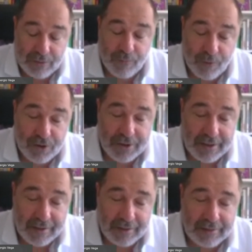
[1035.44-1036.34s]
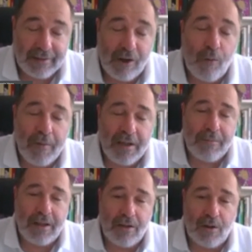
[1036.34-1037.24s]
to foster the
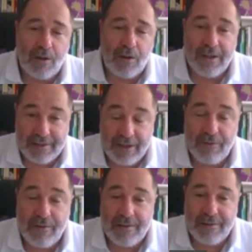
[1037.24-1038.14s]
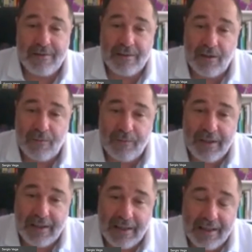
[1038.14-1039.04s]
commitment of the students of
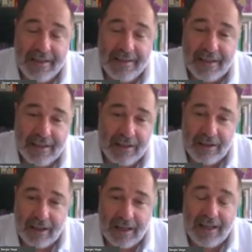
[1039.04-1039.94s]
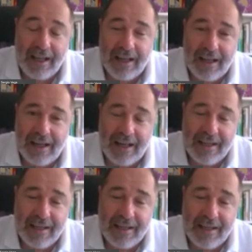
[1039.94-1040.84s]
the LISA
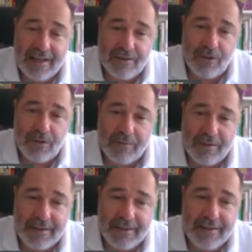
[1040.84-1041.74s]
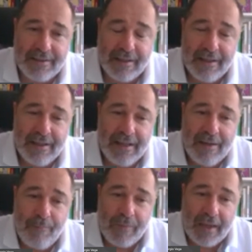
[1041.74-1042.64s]
Alliance of Universities.
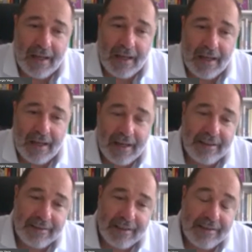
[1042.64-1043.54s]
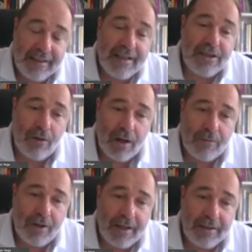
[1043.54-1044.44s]
And the idea is to
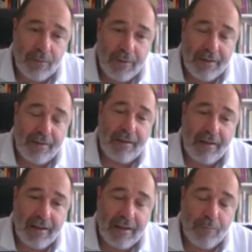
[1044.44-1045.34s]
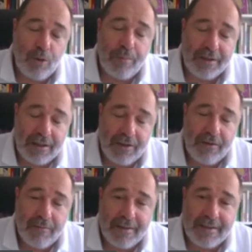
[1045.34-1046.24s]
collaborate with Wuppertal
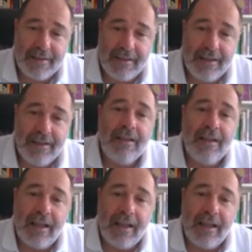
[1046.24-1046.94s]
University